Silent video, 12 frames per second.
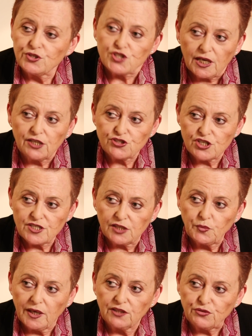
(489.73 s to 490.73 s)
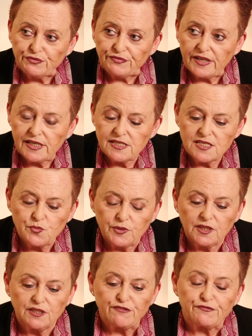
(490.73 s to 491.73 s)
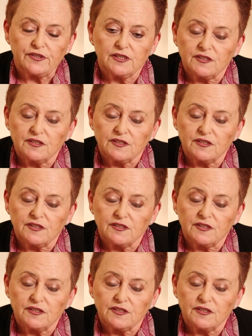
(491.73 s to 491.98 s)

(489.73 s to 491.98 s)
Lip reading: challenges that we had to face with the different